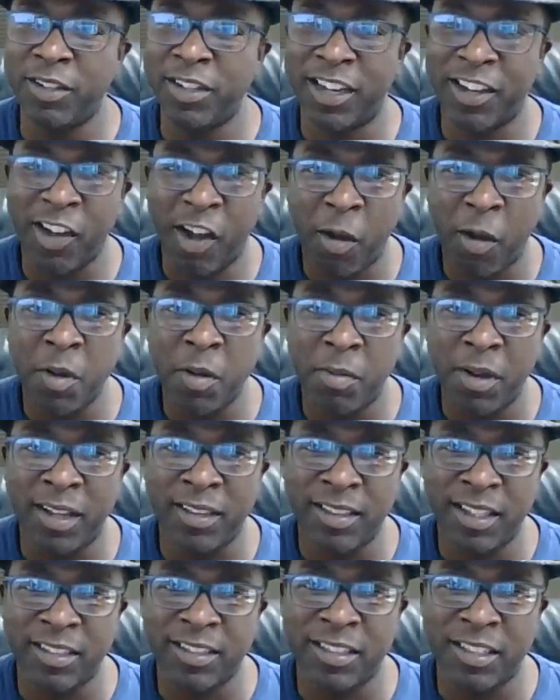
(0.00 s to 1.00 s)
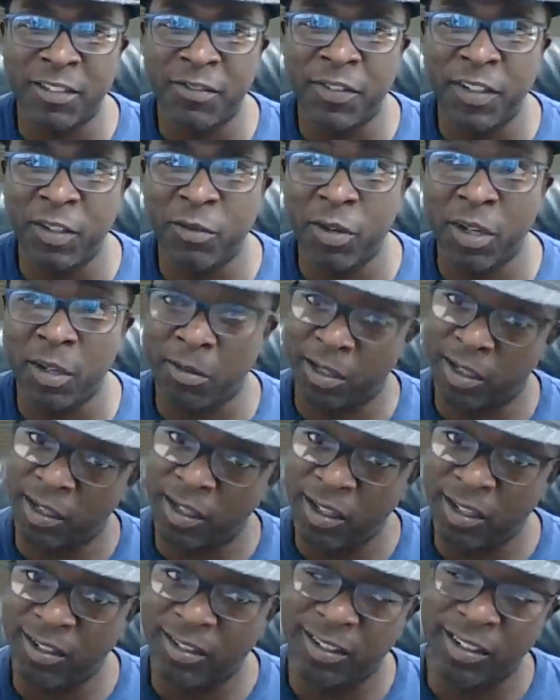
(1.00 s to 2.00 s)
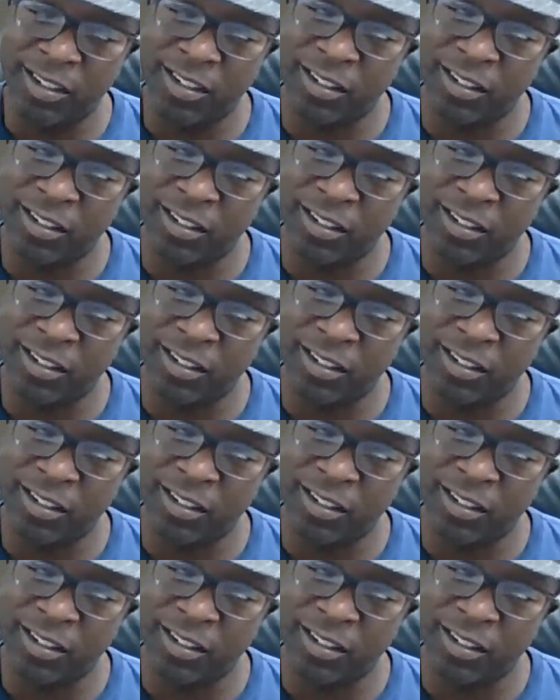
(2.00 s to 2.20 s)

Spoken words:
they call me about that stuff anyway. I'm like, hey, you got